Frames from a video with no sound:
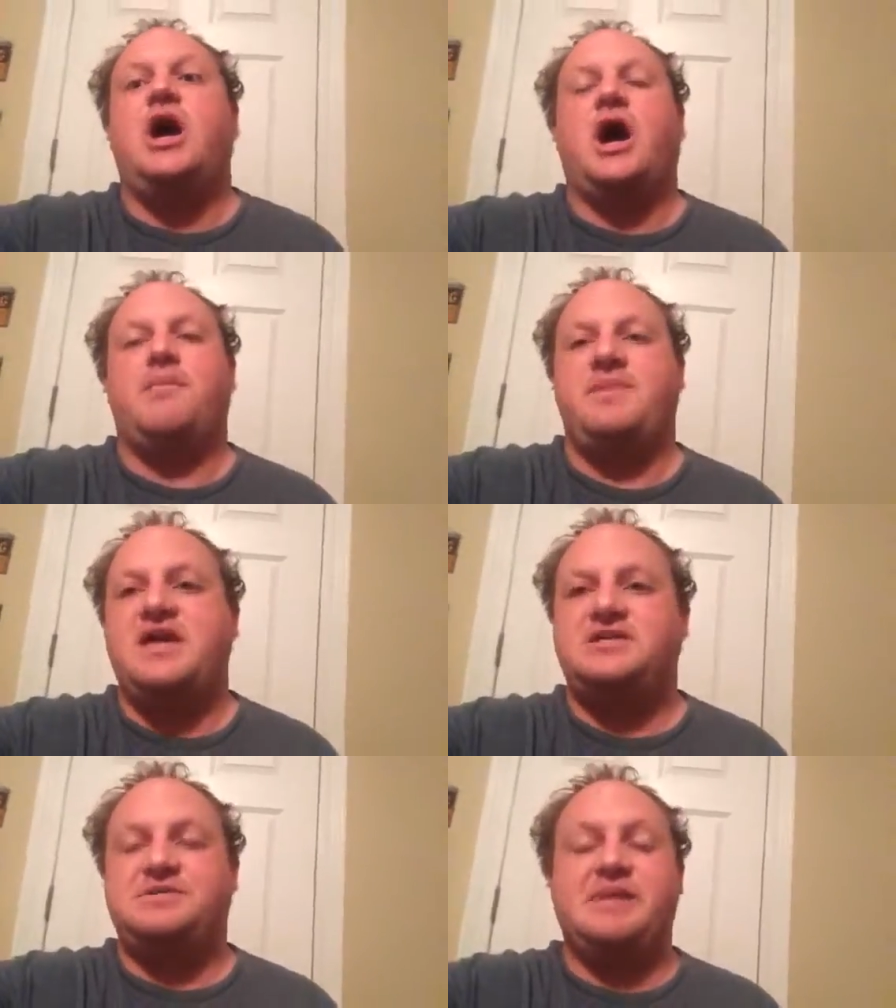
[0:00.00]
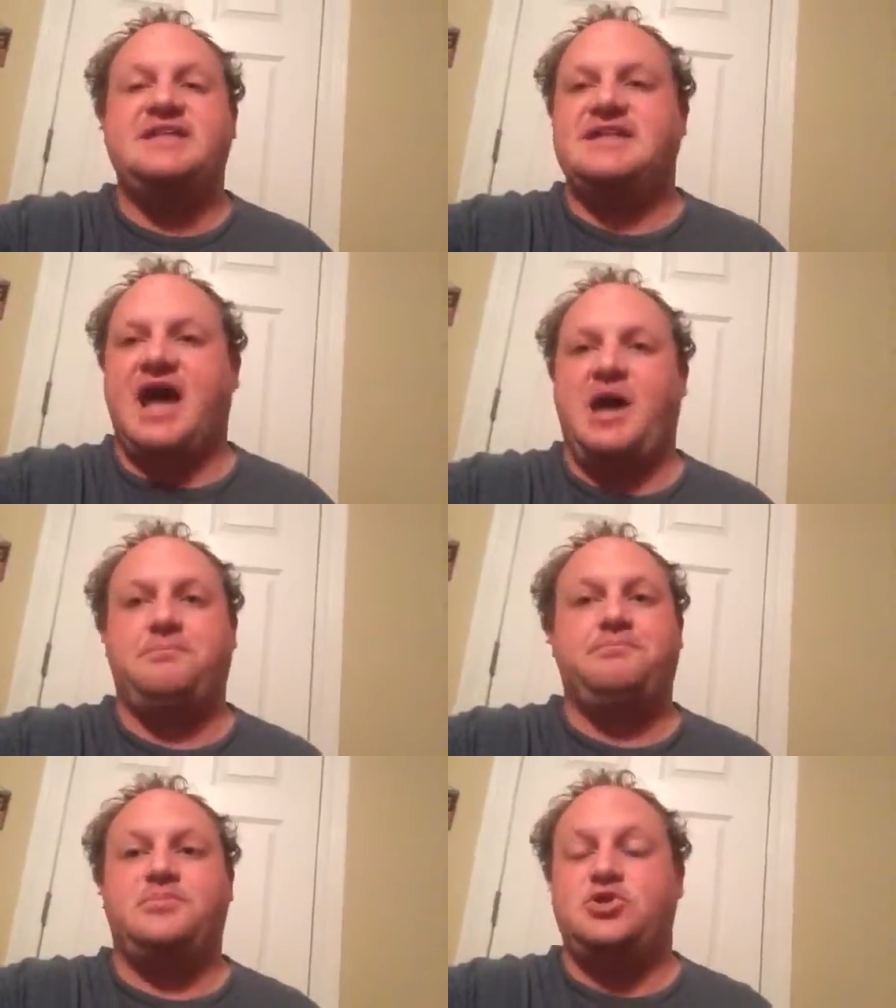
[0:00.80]
Um, he split
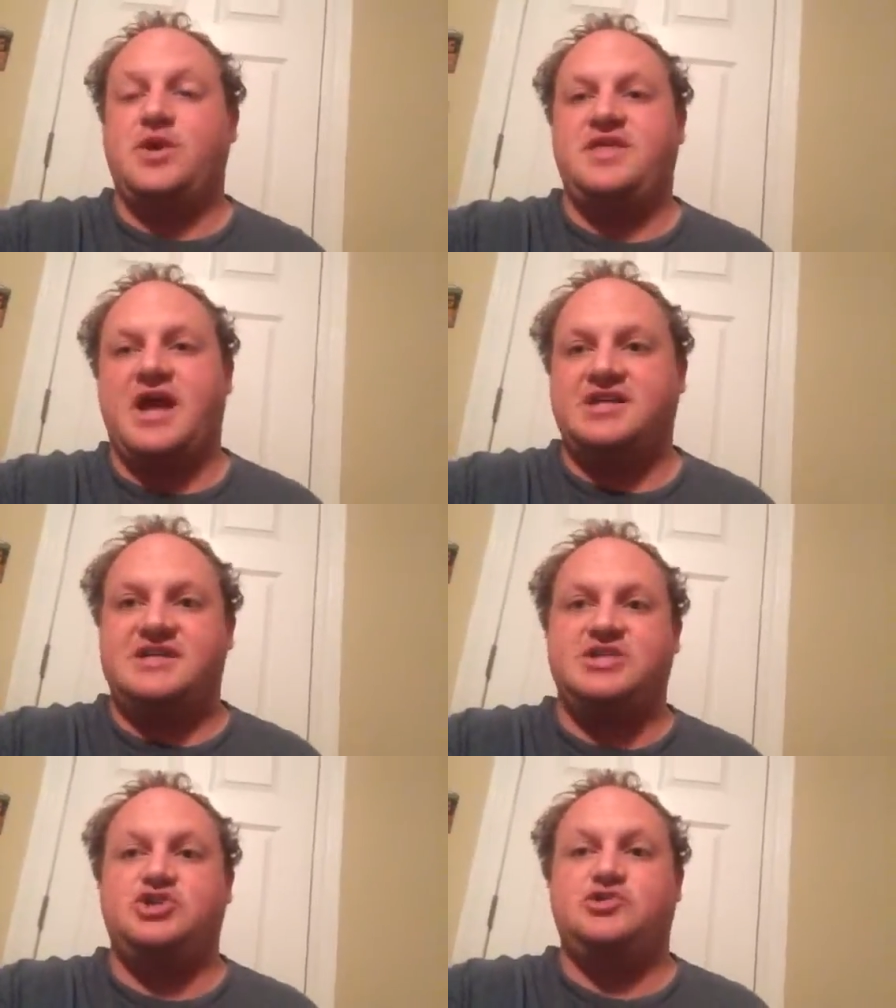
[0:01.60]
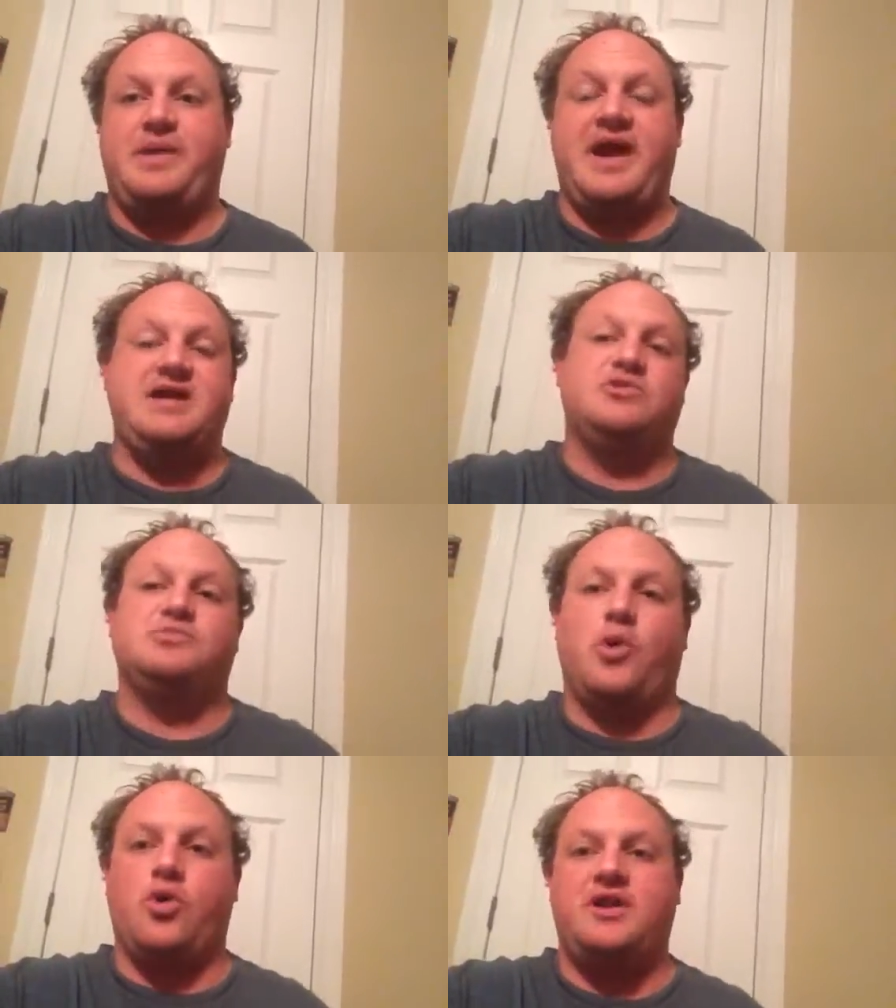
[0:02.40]
time between the United States and Japan. He was
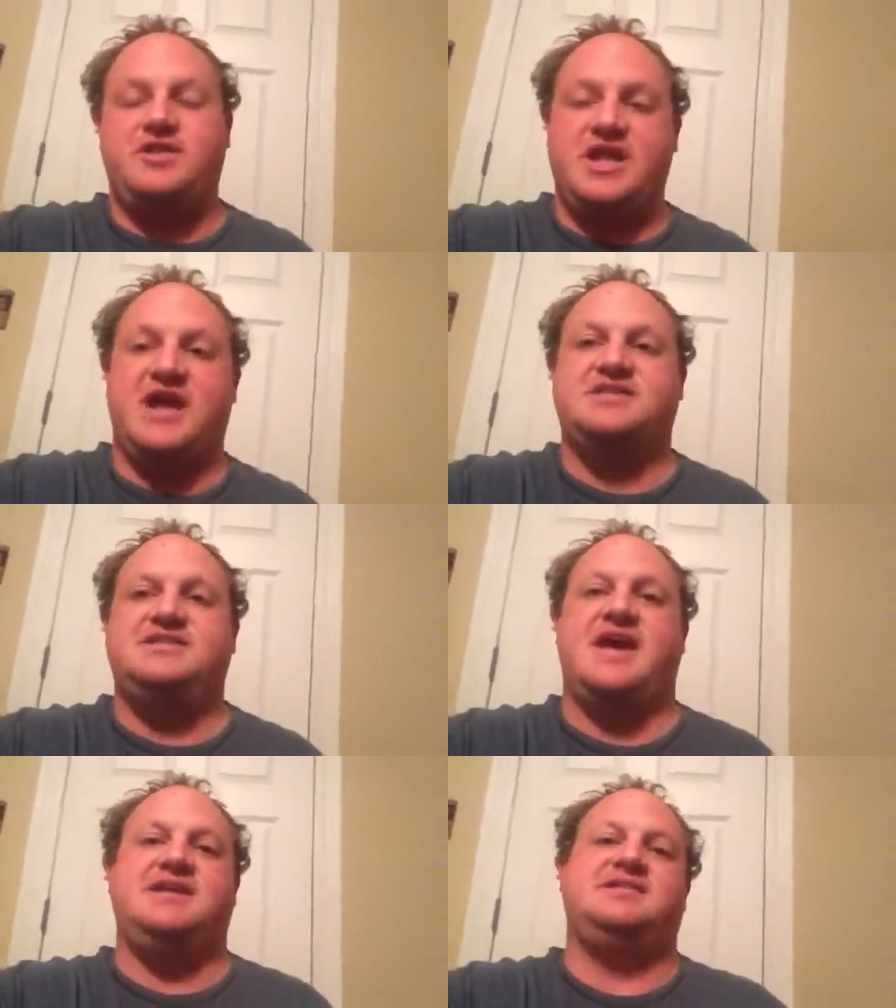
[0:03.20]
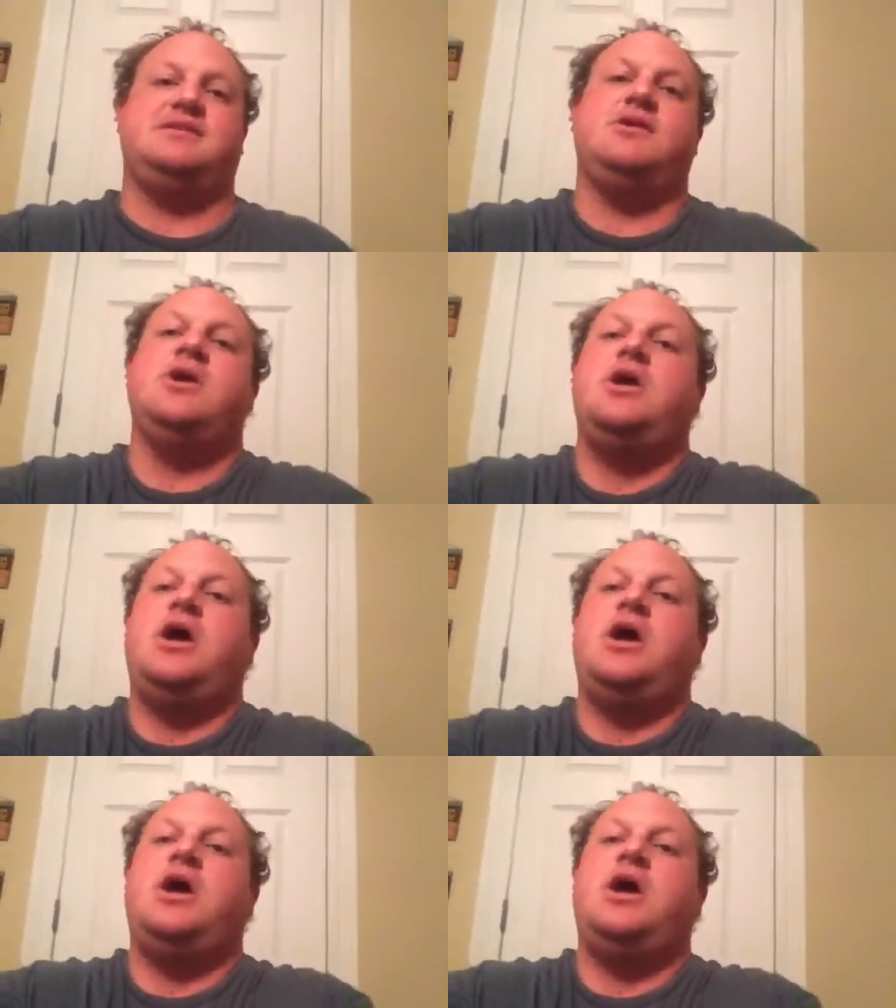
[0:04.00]
born in the United States and